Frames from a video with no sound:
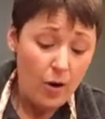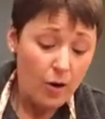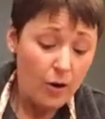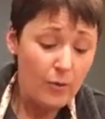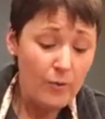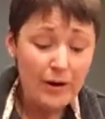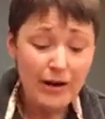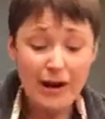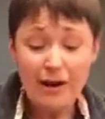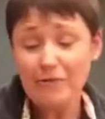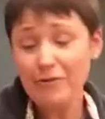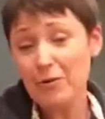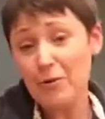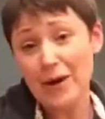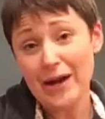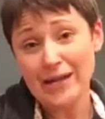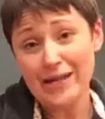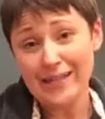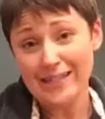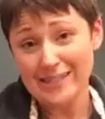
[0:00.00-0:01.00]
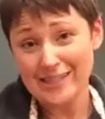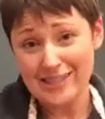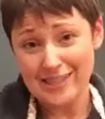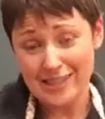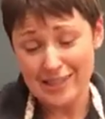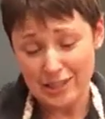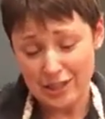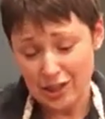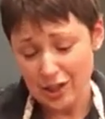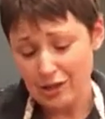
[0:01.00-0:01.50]
or whatever way gets it
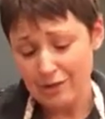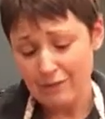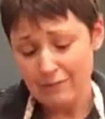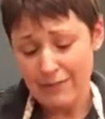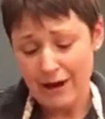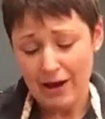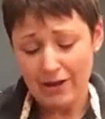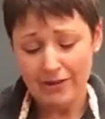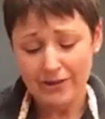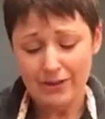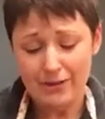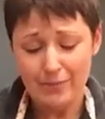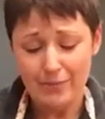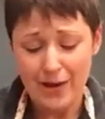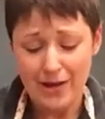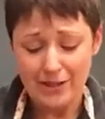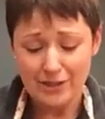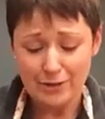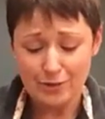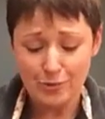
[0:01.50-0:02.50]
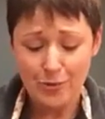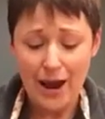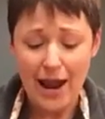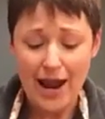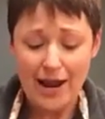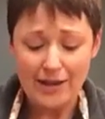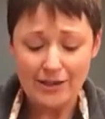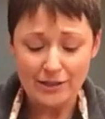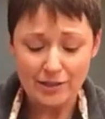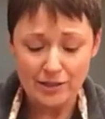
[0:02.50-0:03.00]
into your mouth the best
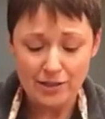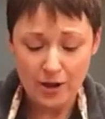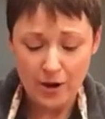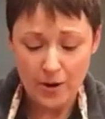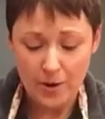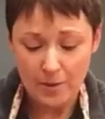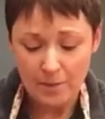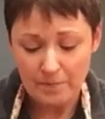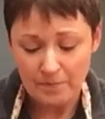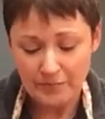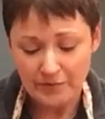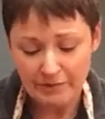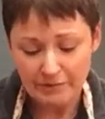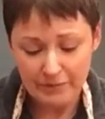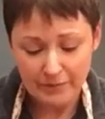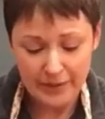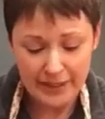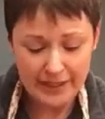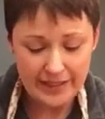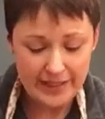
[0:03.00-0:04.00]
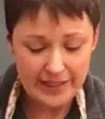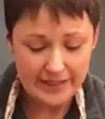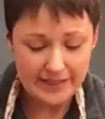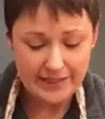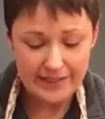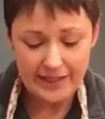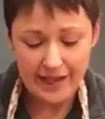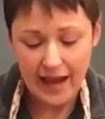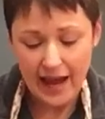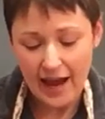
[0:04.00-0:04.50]
way. So for me,
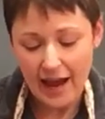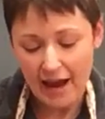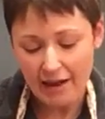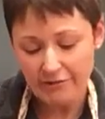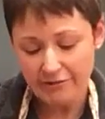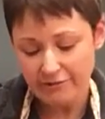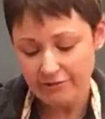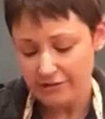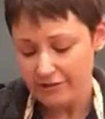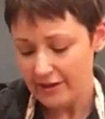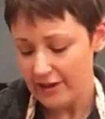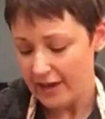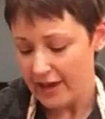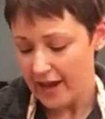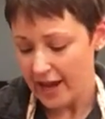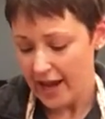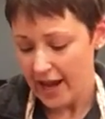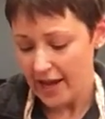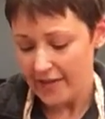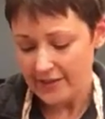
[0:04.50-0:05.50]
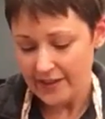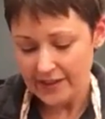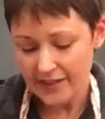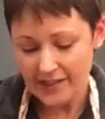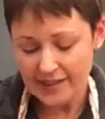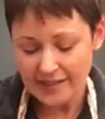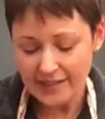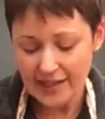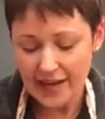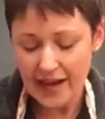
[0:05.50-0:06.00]
that's in half, and then
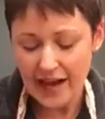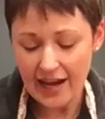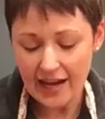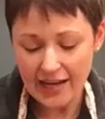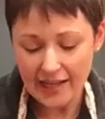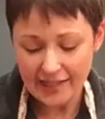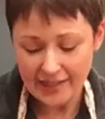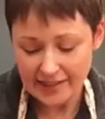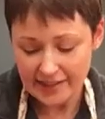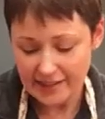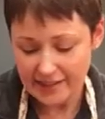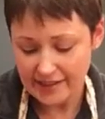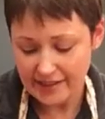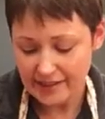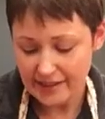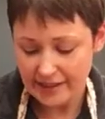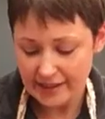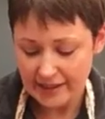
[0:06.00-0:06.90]
the sides,